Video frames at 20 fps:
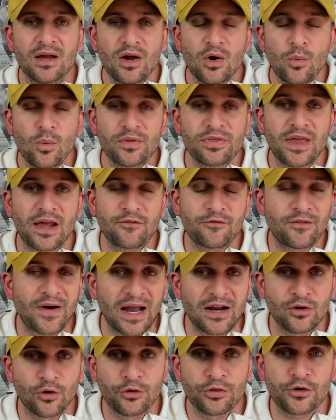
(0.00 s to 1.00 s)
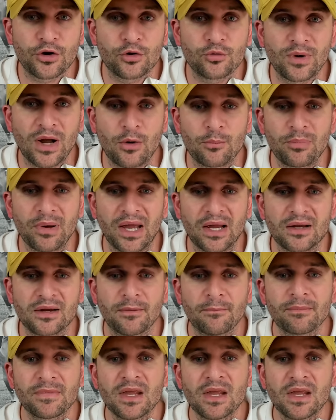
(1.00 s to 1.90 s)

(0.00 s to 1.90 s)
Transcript: with that final 3rd round pick.